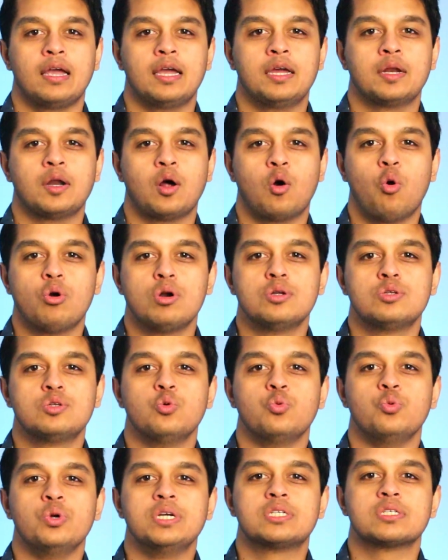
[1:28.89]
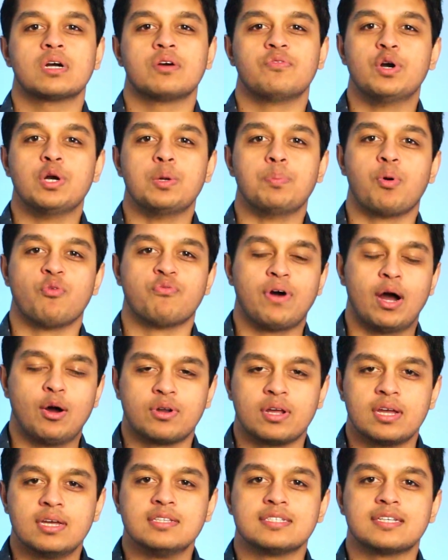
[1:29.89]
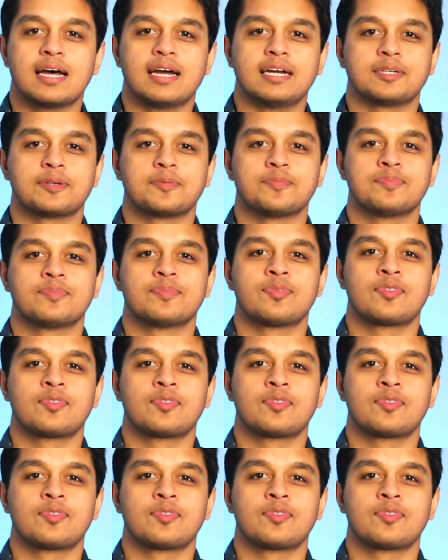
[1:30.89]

in order to reach a very profound insight.